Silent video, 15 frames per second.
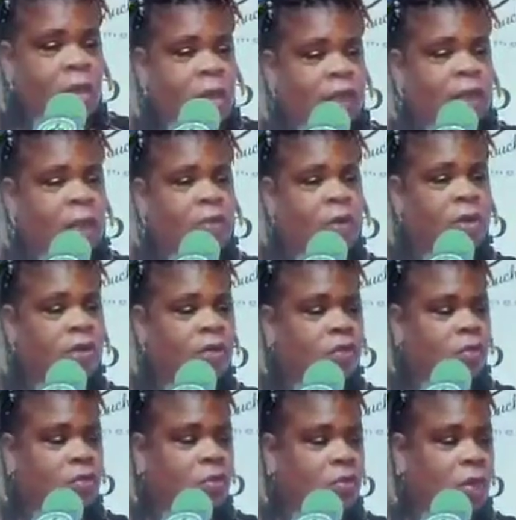if I wanted
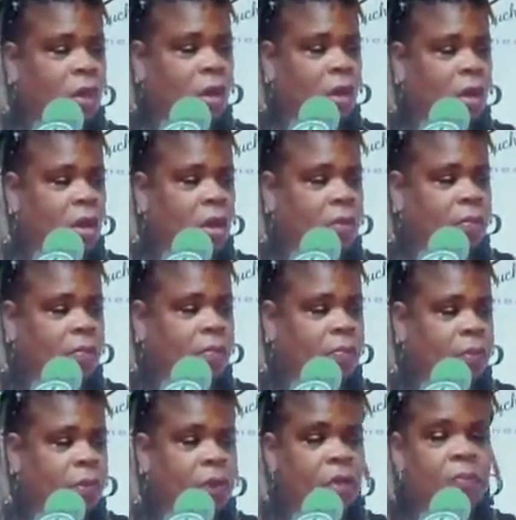to um,
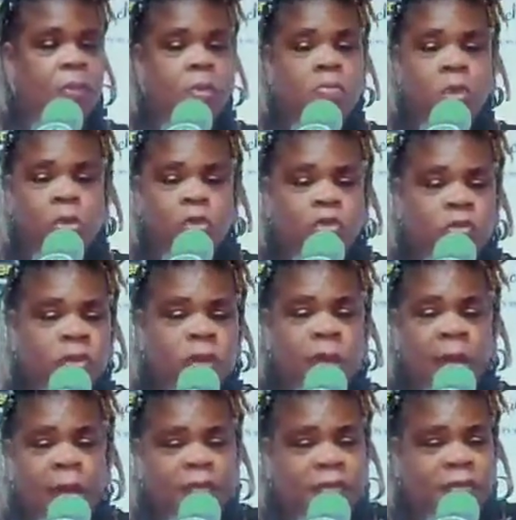get a promotion,
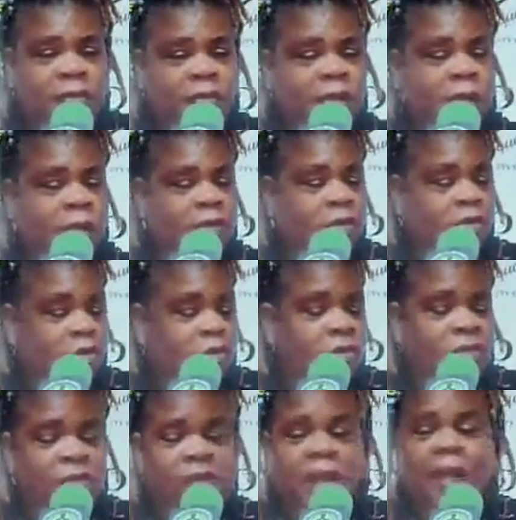I still had to use the
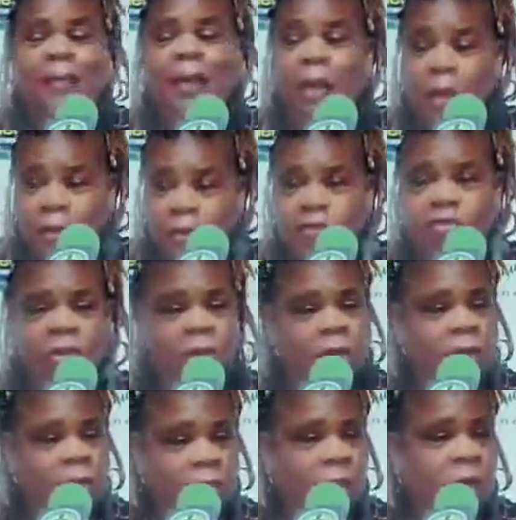same energy
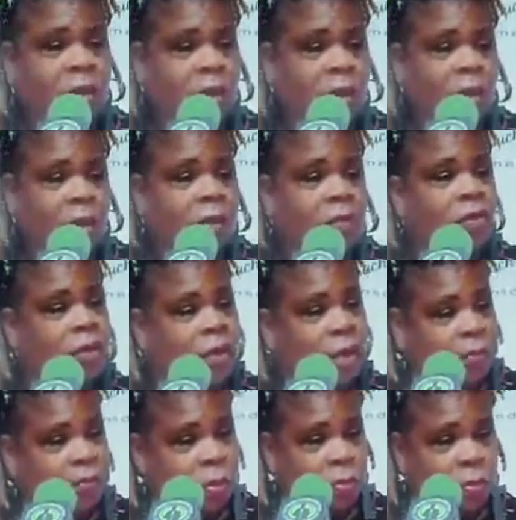to
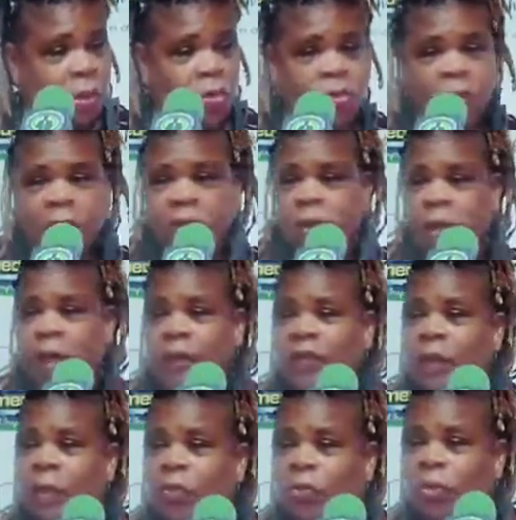get promoted as
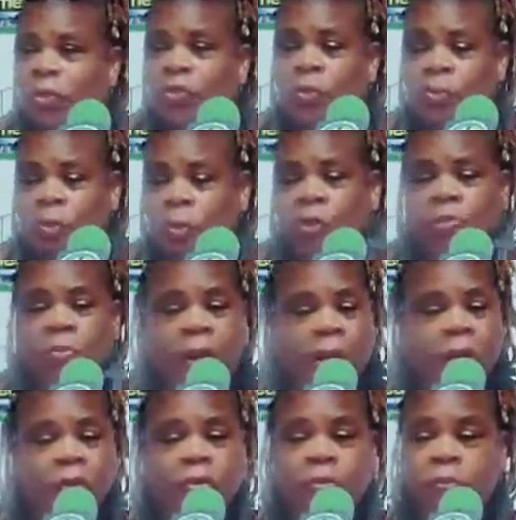I would to build my
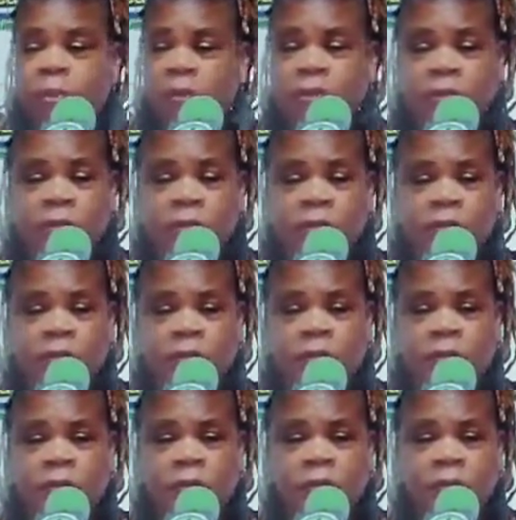own
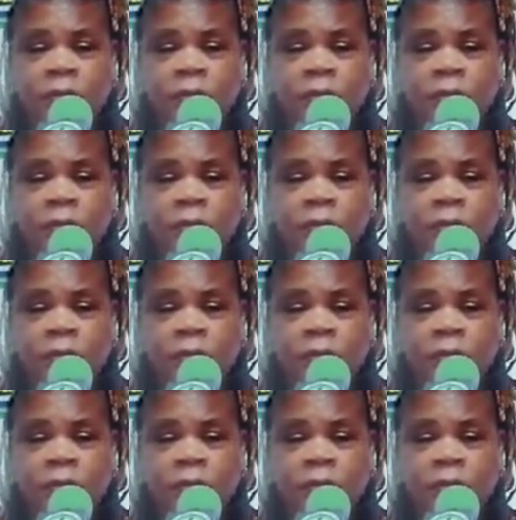business.